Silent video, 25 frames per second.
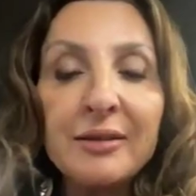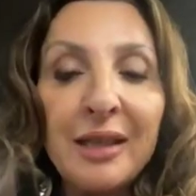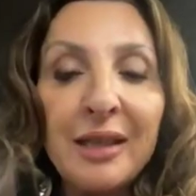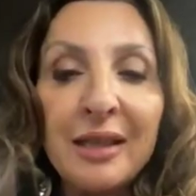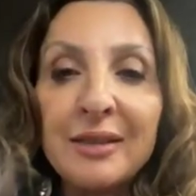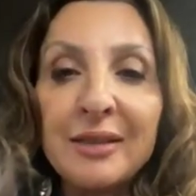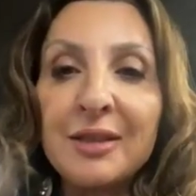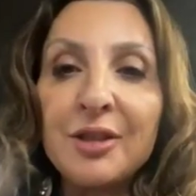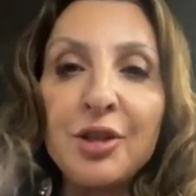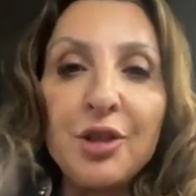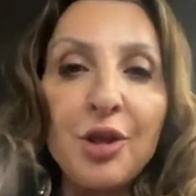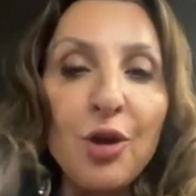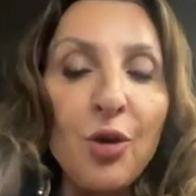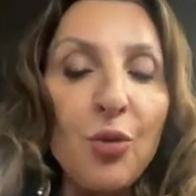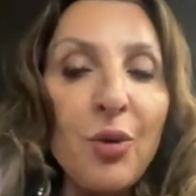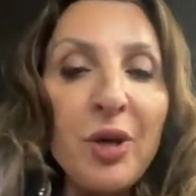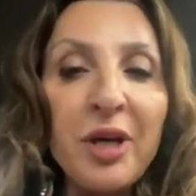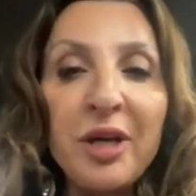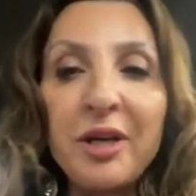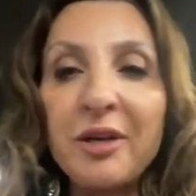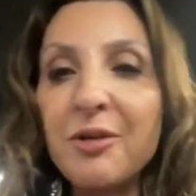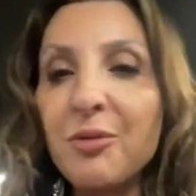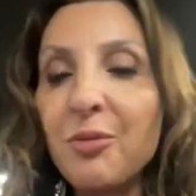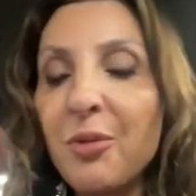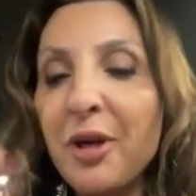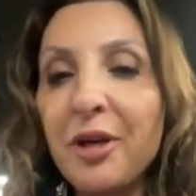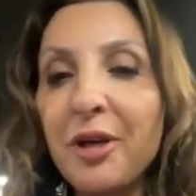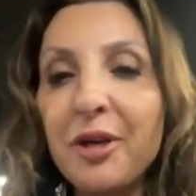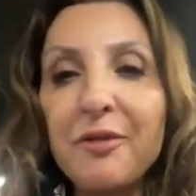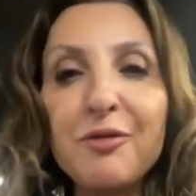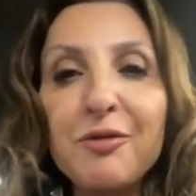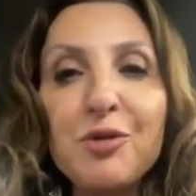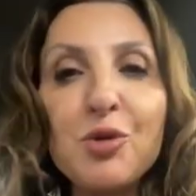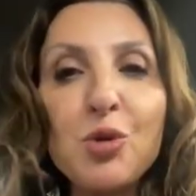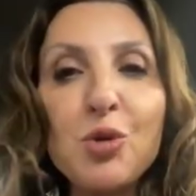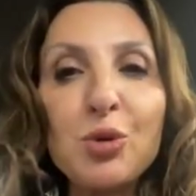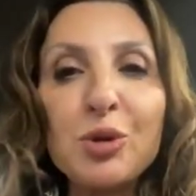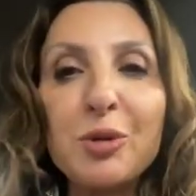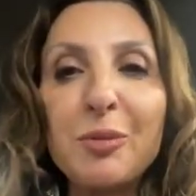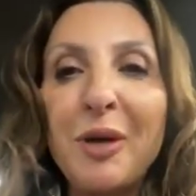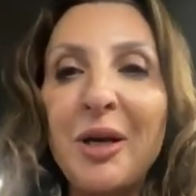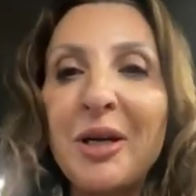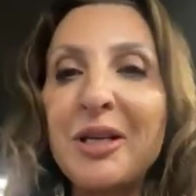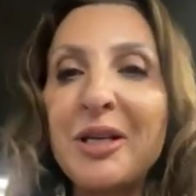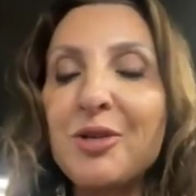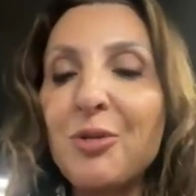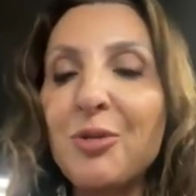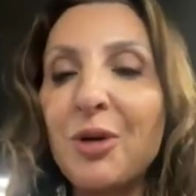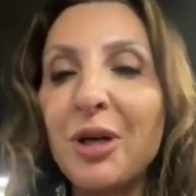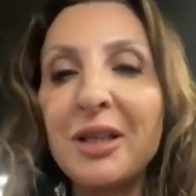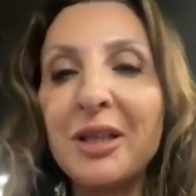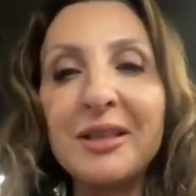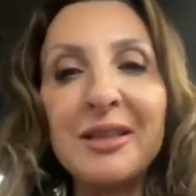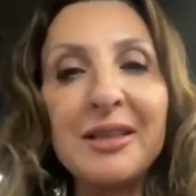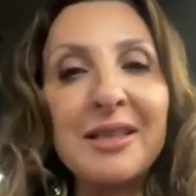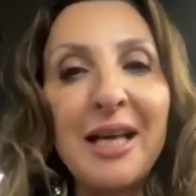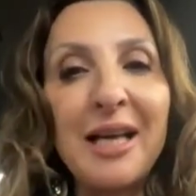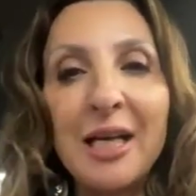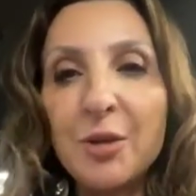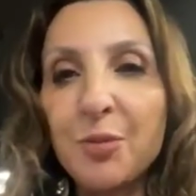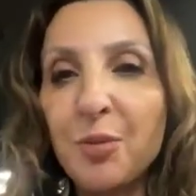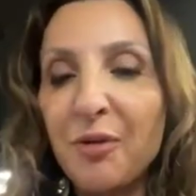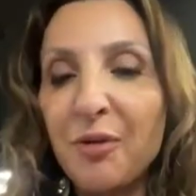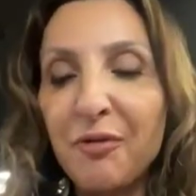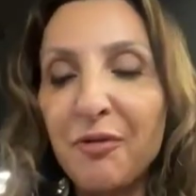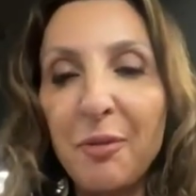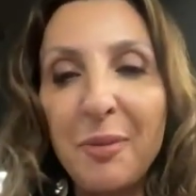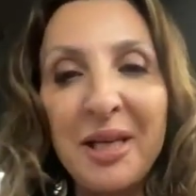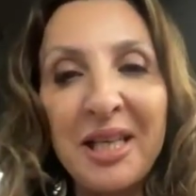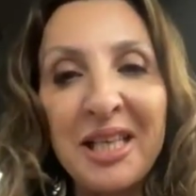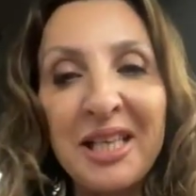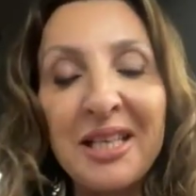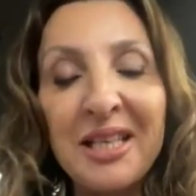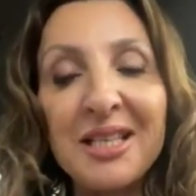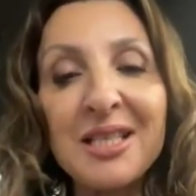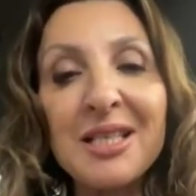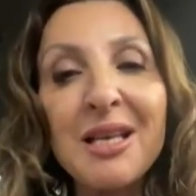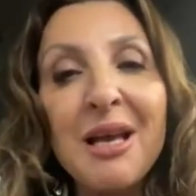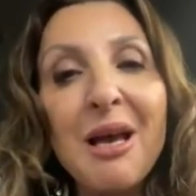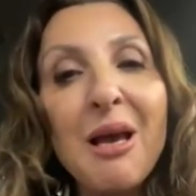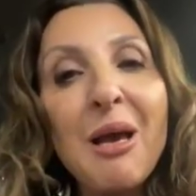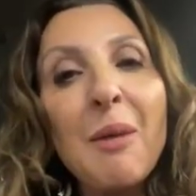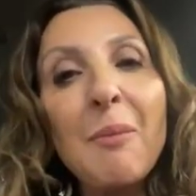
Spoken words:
That's, we could have talked about Israel and the diaspora for many years,